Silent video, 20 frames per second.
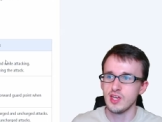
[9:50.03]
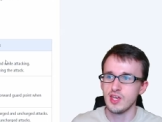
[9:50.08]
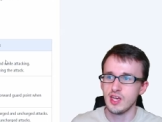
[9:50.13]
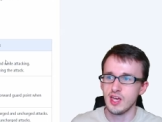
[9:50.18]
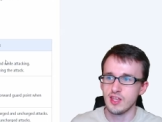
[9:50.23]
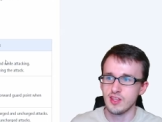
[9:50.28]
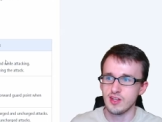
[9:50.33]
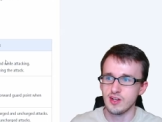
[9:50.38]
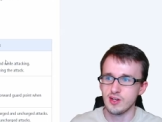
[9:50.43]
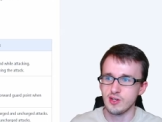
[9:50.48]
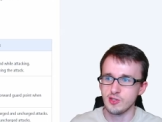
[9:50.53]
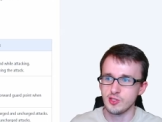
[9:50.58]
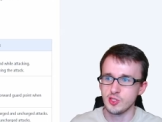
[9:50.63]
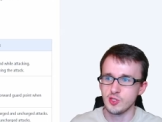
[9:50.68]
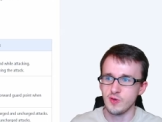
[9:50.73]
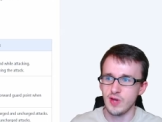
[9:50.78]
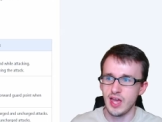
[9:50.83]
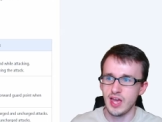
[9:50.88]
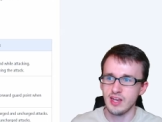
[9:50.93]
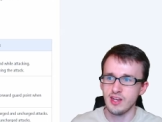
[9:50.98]
and then
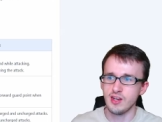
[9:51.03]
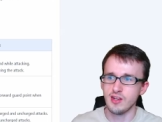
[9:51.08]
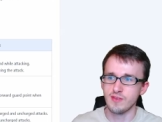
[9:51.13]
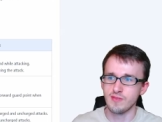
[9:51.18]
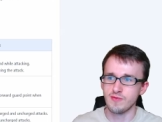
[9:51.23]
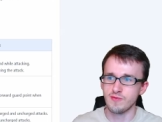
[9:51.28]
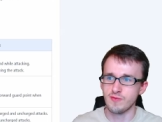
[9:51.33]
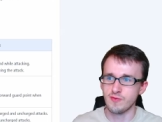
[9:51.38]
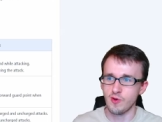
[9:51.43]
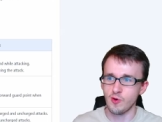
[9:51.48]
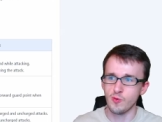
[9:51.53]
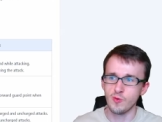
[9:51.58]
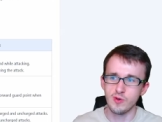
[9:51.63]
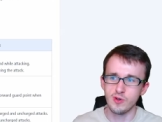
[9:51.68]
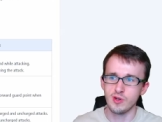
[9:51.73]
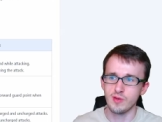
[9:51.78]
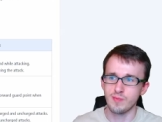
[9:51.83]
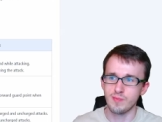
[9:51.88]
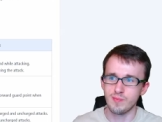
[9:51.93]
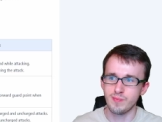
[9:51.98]
also added a
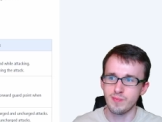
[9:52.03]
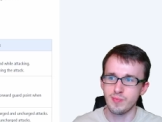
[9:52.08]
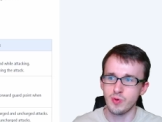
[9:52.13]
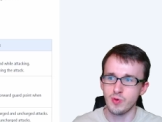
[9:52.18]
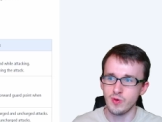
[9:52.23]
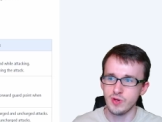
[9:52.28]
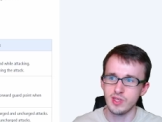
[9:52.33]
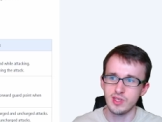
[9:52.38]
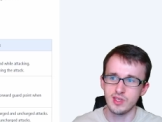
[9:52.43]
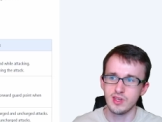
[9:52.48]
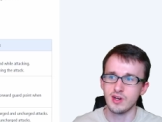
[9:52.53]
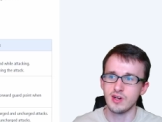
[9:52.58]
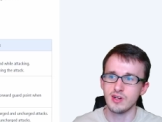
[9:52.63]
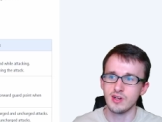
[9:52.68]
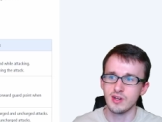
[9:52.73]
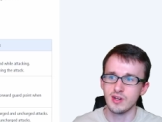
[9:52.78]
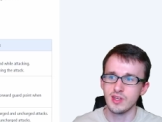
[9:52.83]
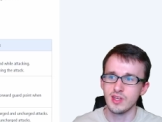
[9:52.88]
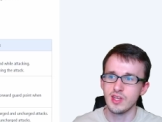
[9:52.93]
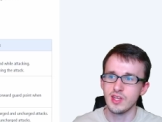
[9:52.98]
forward point
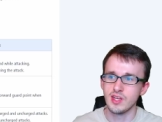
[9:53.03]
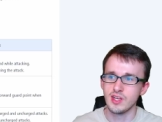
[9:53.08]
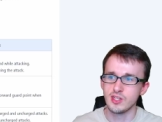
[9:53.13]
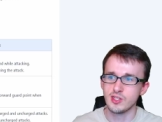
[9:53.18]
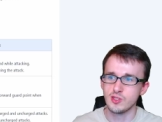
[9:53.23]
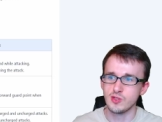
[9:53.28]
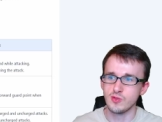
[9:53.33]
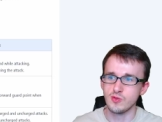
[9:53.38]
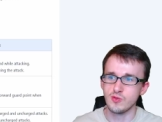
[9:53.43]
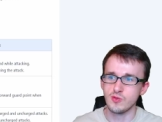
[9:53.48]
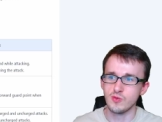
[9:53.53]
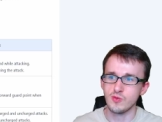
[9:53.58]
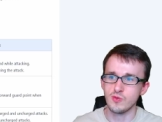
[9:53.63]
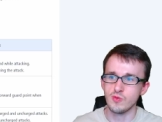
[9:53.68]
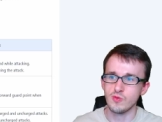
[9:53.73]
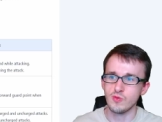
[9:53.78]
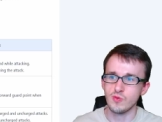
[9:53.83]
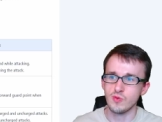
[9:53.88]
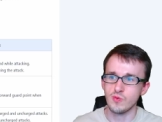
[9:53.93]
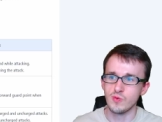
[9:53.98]
guard
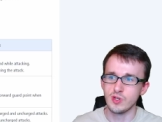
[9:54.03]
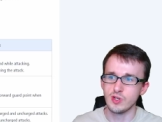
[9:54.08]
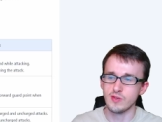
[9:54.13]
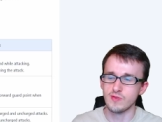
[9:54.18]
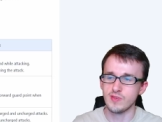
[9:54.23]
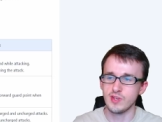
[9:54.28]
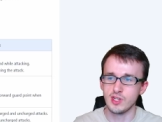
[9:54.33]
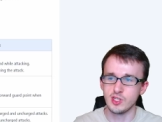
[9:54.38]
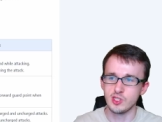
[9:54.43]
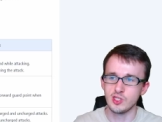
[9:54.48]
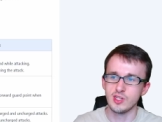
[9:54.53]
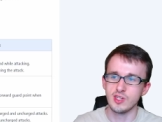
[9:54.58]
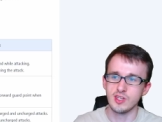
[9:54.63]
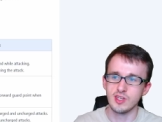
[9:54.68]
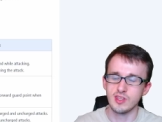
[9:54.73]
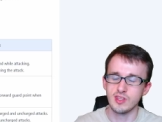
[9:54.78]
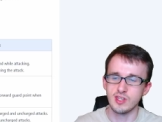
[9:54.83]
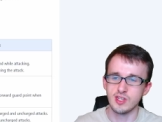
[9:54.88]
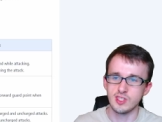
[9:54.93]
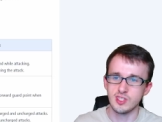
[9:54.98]
to when you're
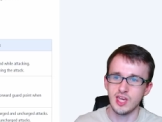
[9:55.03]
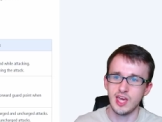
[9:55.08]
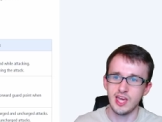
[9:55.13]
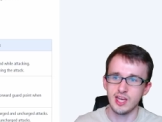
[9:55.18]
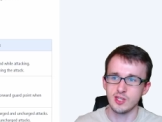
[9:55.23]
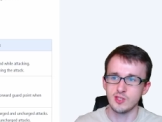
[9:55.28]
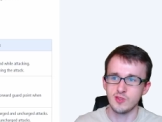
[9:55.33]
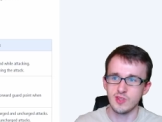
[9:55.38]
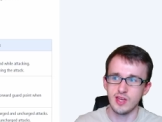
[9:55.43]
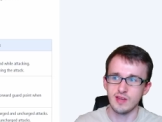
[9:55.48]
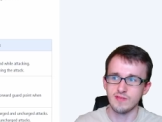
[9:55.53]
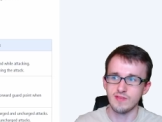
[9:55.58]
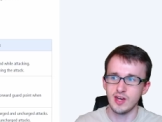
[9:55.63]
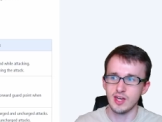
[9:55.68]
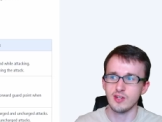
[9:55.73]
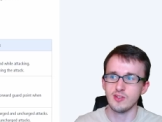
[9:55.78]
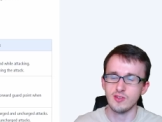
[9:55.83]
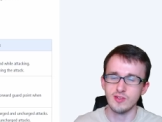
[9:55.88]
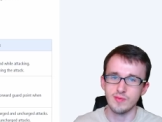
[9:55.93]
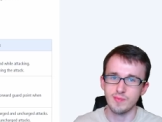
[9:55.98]
finishing the attack, so that
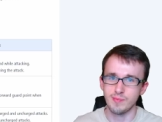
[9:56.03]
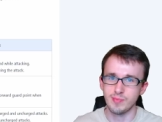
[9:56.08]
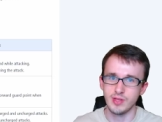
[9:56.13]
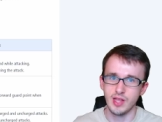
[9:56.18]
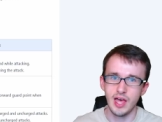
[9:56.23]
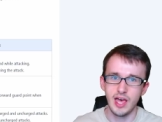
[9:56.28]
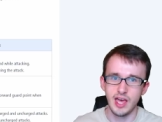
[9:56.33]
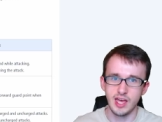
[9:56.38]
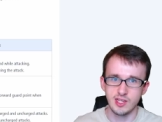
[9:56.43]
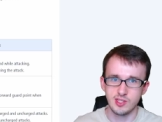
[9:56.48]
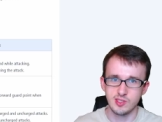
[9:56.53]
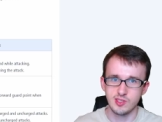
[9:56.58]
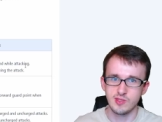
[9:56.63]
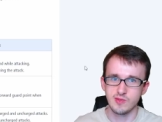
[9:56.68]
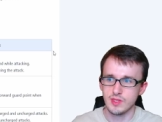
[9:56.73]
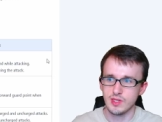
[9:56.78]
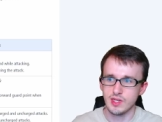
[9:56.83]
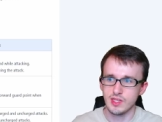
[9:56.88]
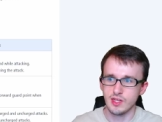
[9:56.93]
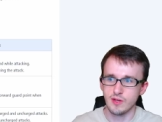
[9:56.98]
final blast.
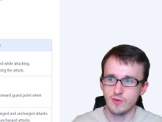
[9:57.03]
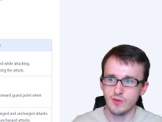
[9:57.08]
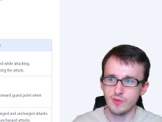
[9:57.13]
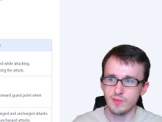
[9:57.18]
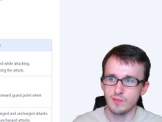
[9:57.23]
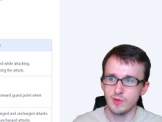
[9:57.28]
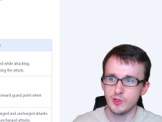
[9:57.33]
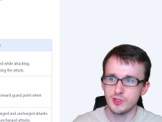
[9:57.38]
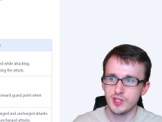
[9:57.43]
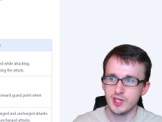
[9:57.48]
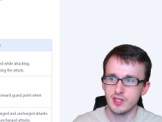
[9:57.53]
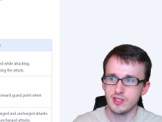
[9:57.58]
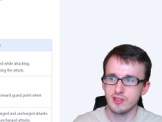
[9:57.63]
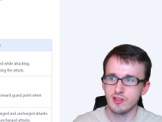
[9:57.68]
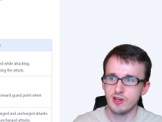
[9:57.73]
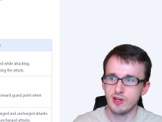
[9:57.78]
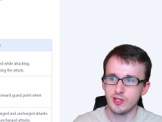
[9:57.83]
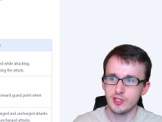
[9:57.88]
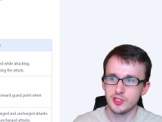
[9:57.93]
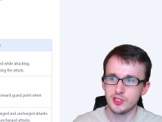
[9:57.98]
And then with
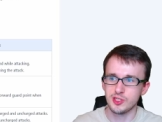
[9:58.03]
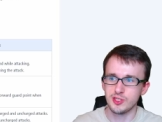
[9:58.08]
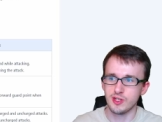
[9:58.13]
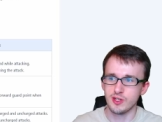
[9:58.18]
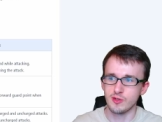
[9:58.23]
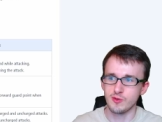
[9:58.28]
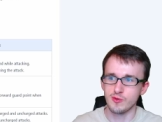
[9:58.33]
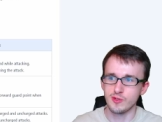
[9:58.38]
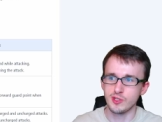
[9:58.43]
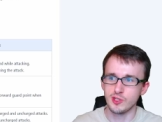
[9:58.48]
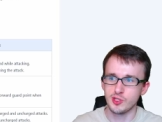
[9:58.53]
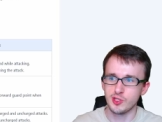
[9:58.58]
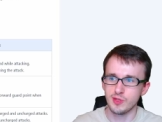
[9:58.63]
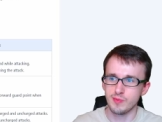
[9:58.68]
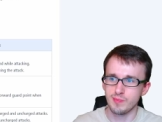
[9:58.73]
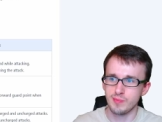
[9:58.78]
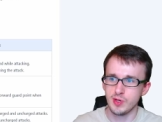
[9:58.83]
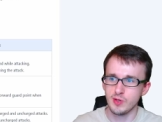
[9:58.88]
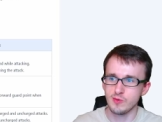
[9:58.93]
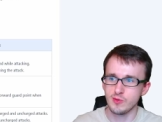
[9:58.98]
multi-launch,
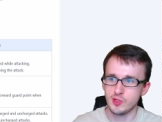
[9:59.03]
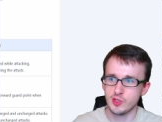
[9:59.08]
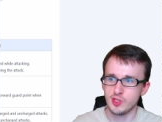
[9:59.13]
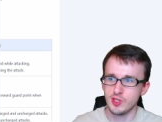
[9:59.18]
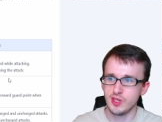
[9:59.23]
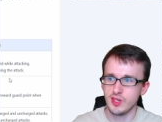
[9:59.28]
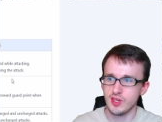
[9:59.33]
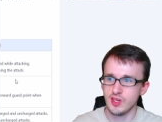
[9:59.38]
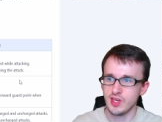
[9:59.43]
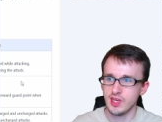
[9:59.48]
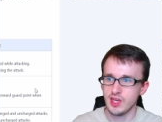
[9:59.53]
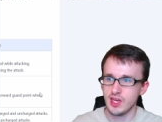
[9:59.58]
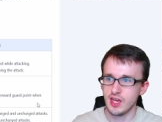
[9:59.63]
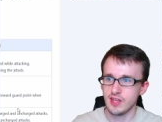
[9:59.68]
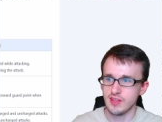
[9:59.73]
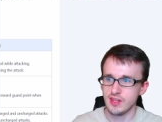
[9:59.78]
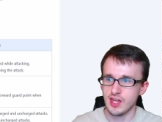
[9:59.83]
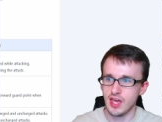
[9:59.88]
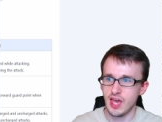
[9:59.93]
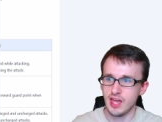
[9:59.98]
increased potency, and
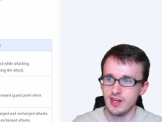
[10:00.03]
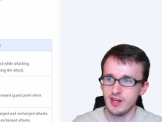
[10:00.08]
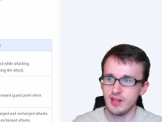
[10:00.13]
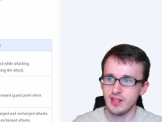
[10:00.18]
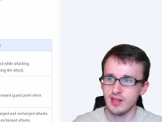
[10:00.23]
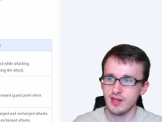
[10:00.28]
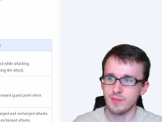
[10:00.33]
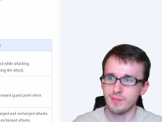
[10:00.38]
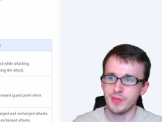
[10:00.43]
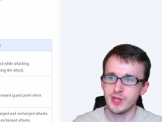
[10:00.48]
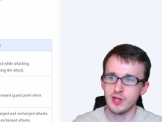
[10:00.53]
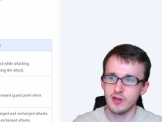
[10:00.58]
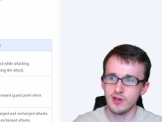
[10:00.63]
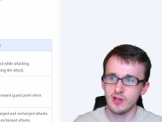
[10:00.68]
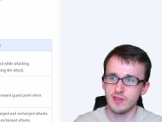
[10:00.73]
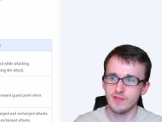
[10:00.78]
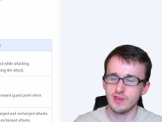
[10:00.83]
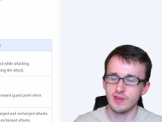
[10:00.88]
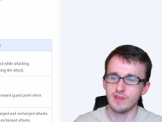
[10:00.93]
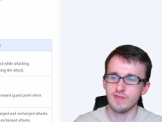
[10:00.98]
then added a period
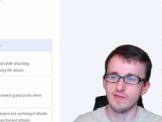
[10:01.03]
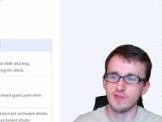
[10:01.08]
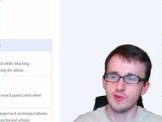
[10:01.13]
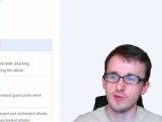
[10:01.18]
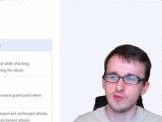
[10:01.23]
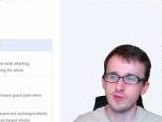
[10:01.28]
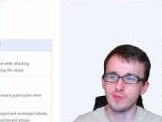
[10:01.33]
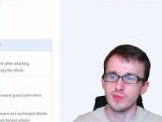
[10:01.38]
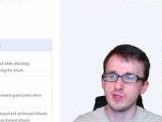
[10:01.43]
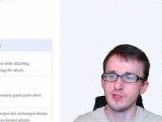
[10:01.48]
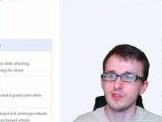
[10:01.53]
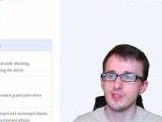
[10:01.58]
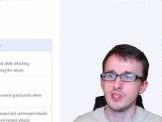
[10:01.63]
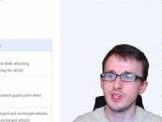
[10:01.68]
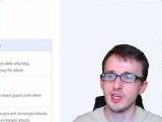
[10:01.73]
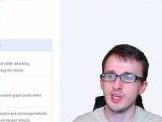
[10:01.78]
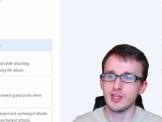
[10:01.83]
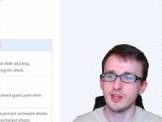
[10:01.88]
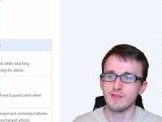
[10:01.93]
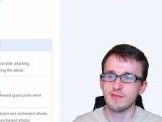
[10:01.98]
of
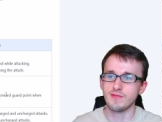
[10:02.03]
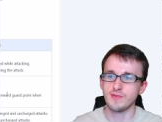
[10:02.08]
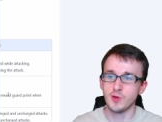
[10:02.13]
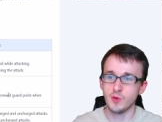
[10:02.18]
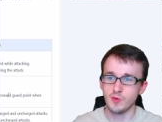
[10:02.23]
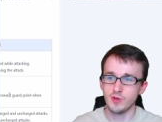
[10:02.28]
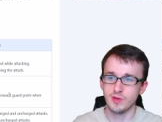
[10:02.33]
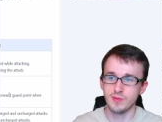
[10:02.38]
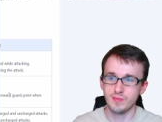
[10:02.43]
invulnerability and a forward